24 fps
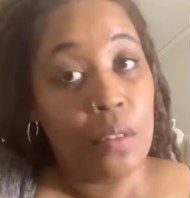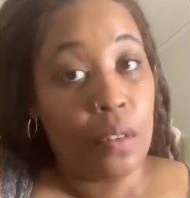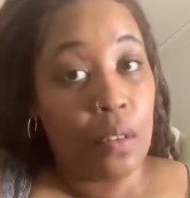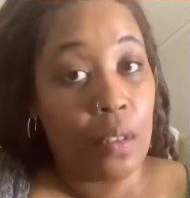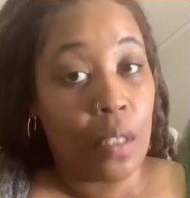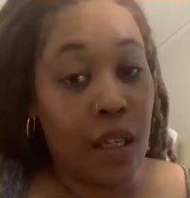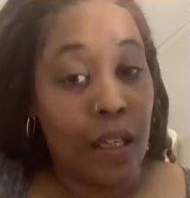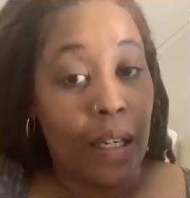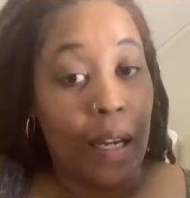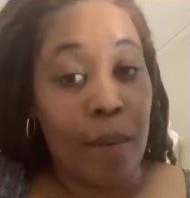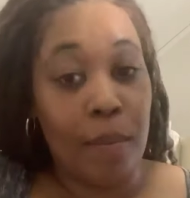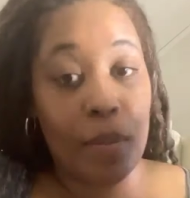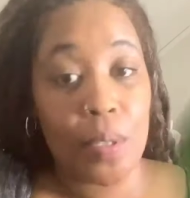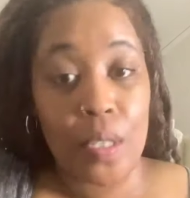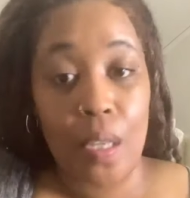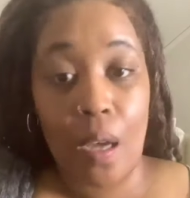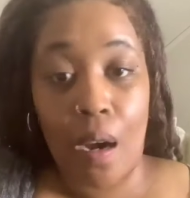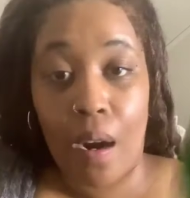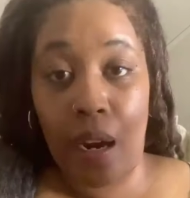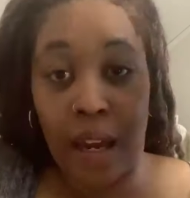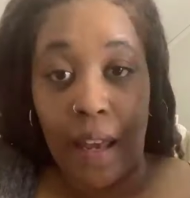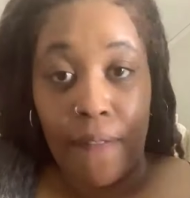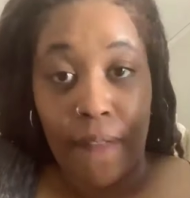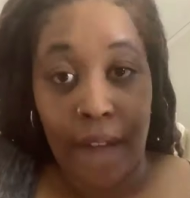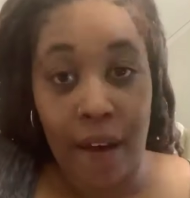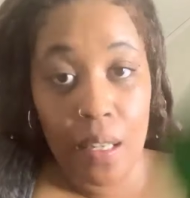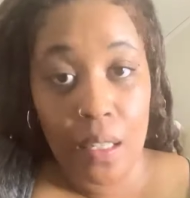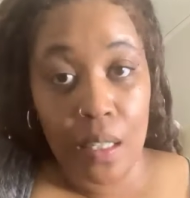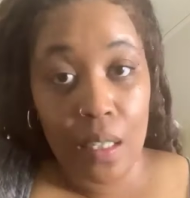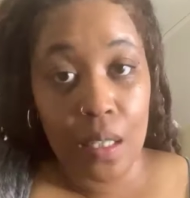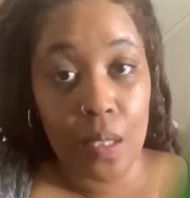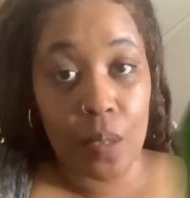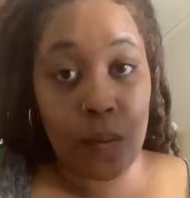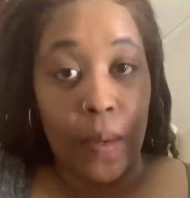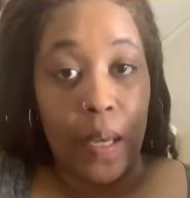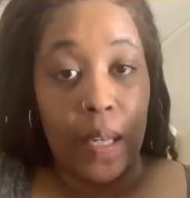And I'm sorry if I
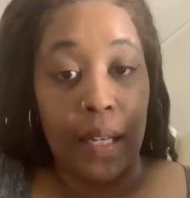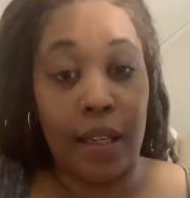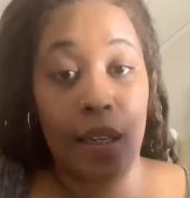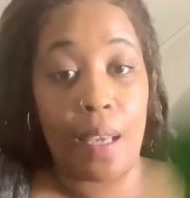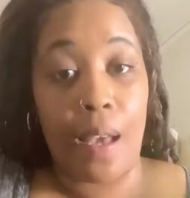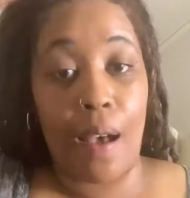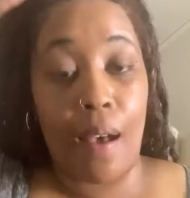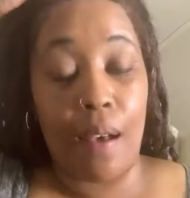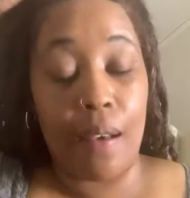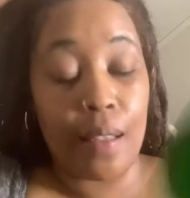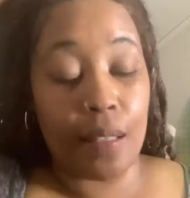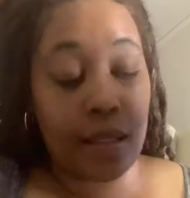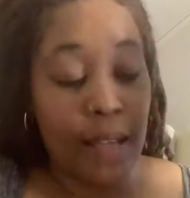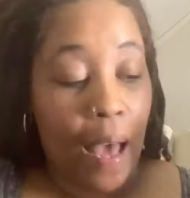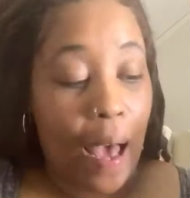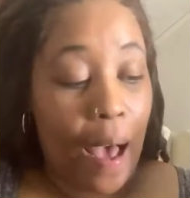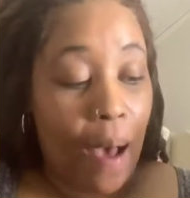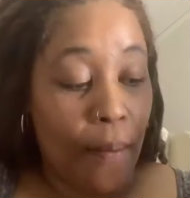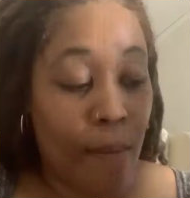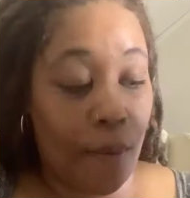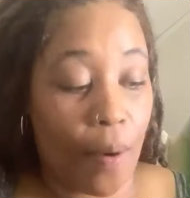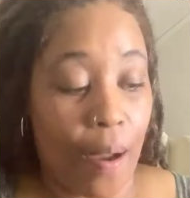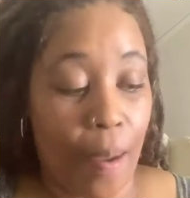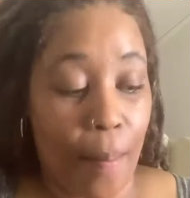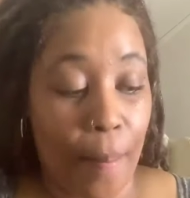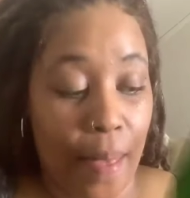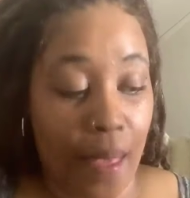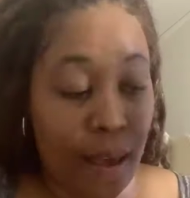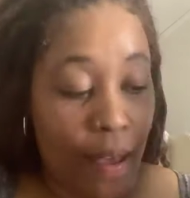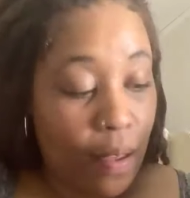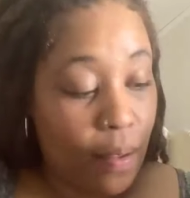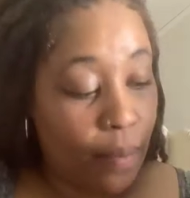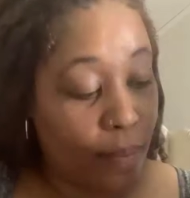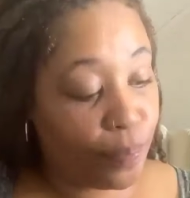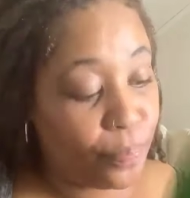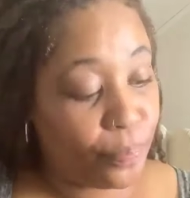look sweaty, y'all. It's hot where I'm
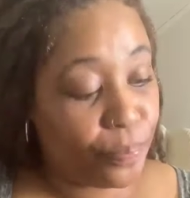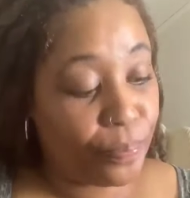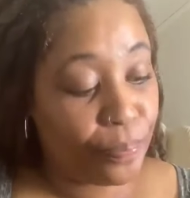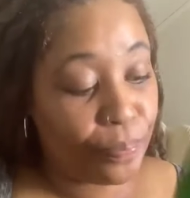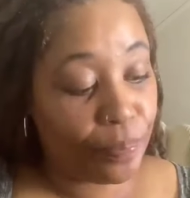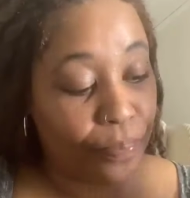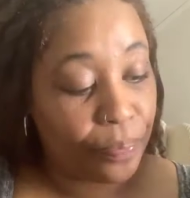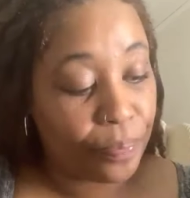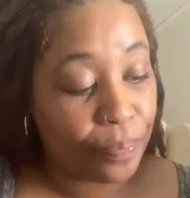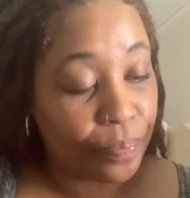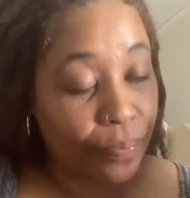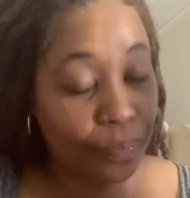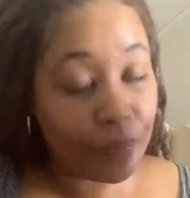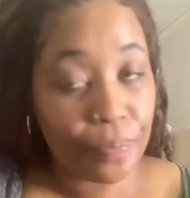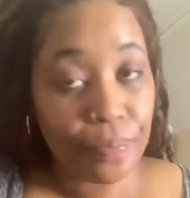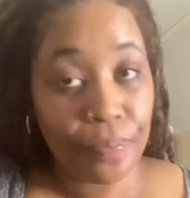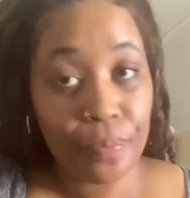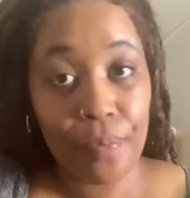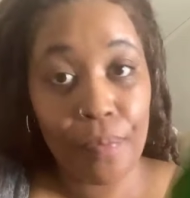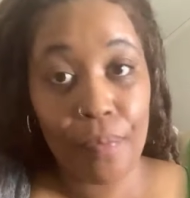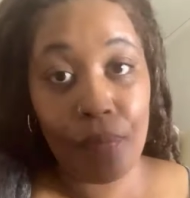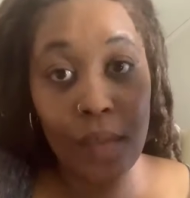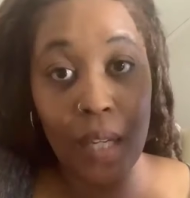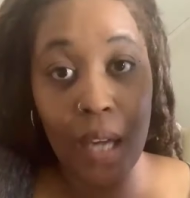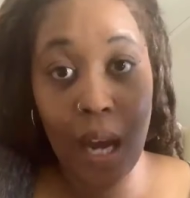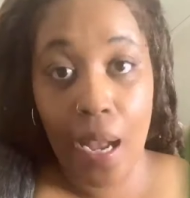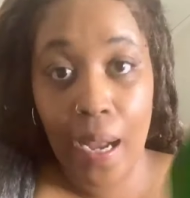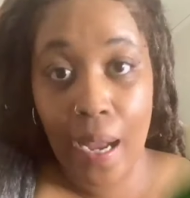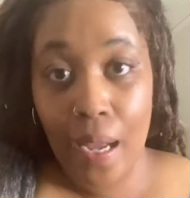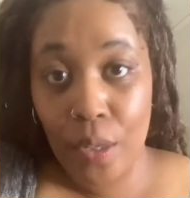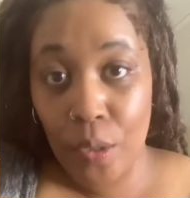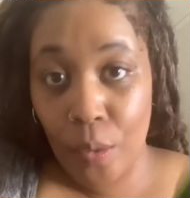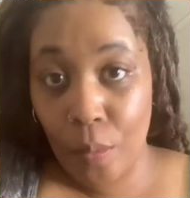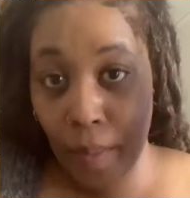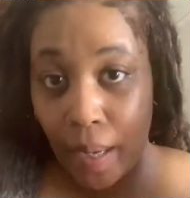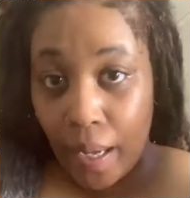at. I
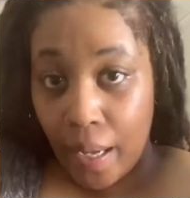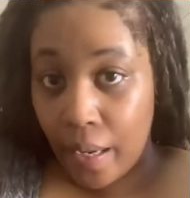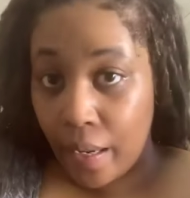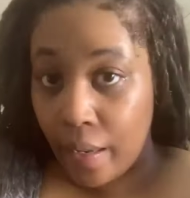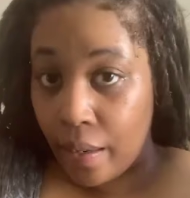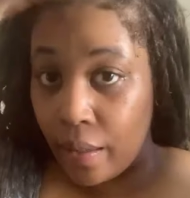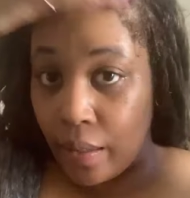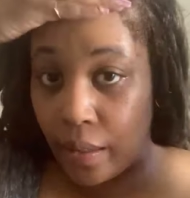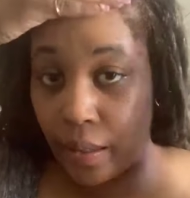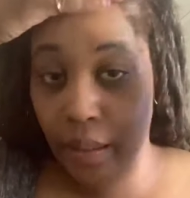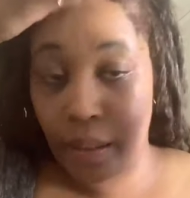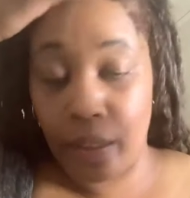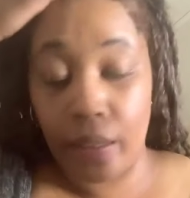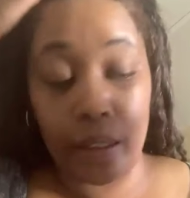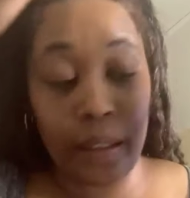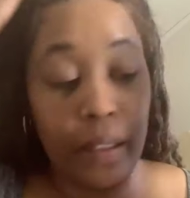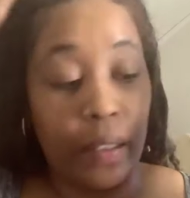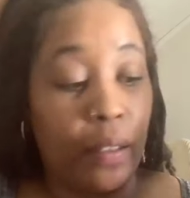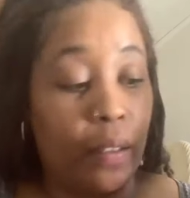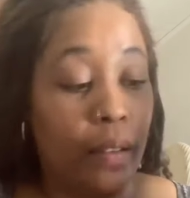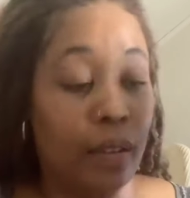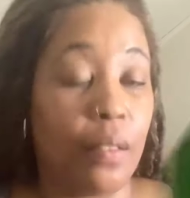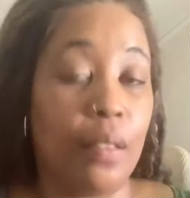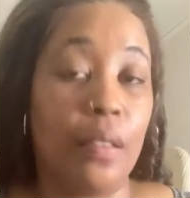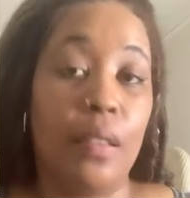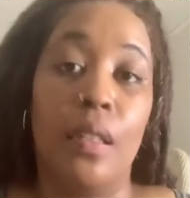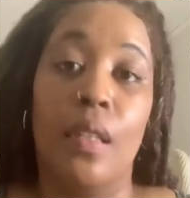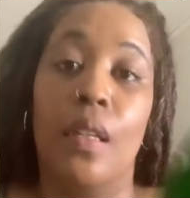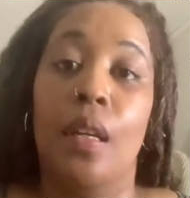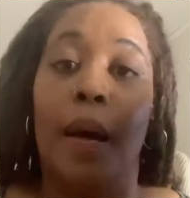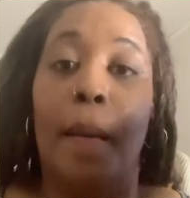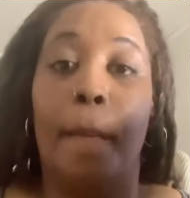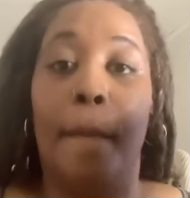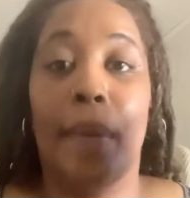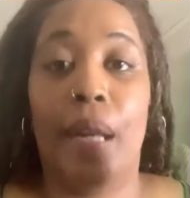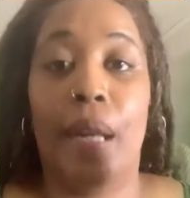gotta do my hair and everything. But